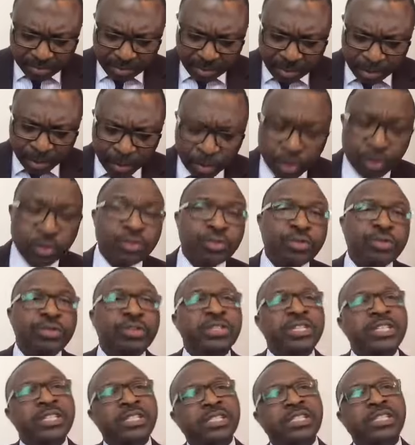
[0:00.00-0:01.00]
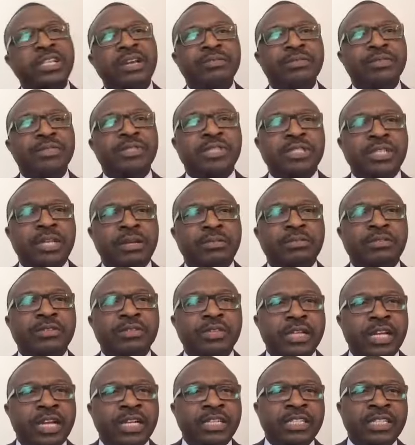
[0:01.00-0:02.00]
look through these 7 steps so
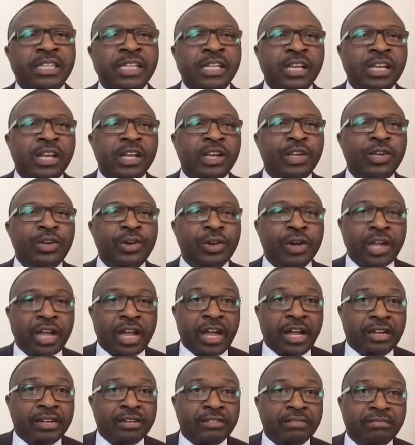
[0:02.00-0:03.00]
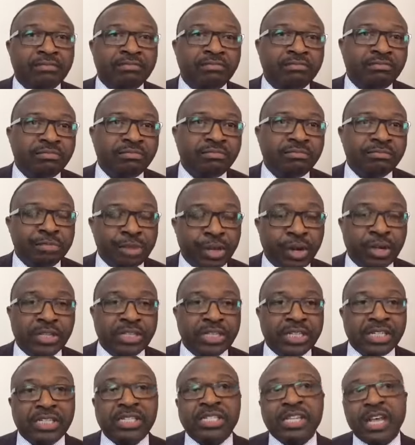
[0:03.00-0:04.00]
that you can be on
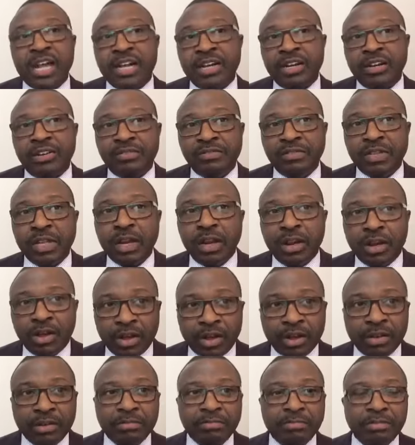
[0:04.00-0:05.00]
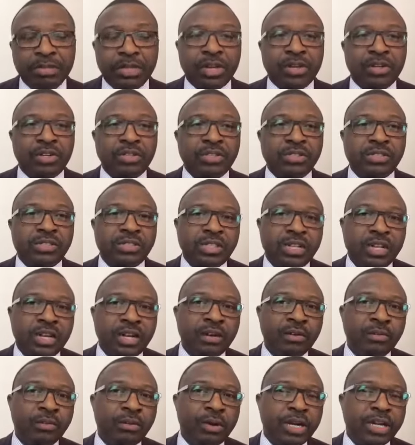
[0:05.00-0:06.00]
the side of the law, because
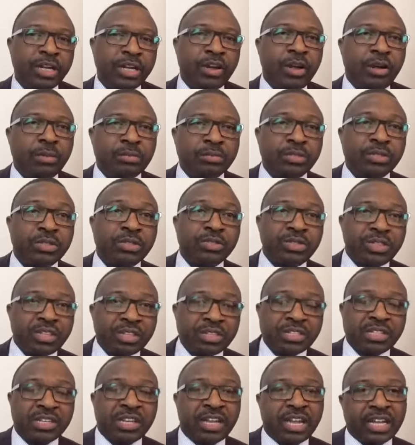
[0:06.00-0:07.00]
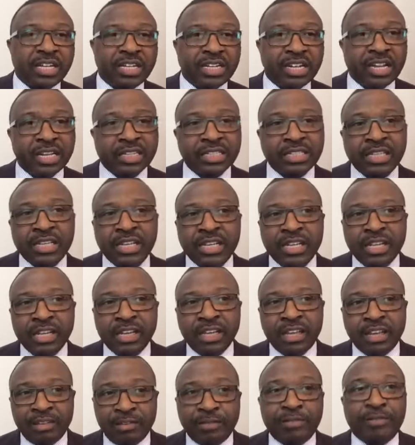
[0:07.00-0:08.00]
when it comes to things like that,
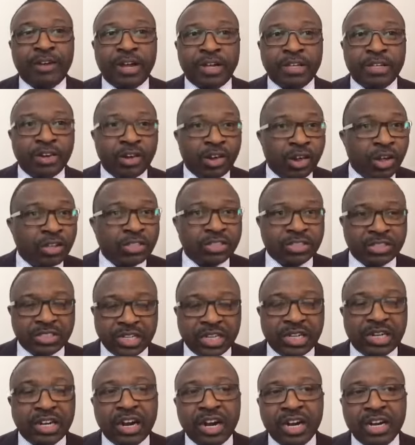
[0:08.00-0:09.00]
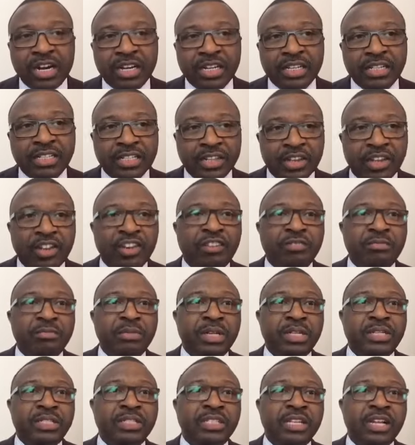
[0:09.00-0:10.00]
in fact, laws generally, the
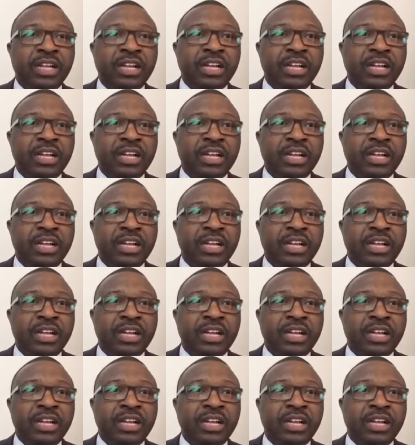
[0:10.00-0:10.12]
government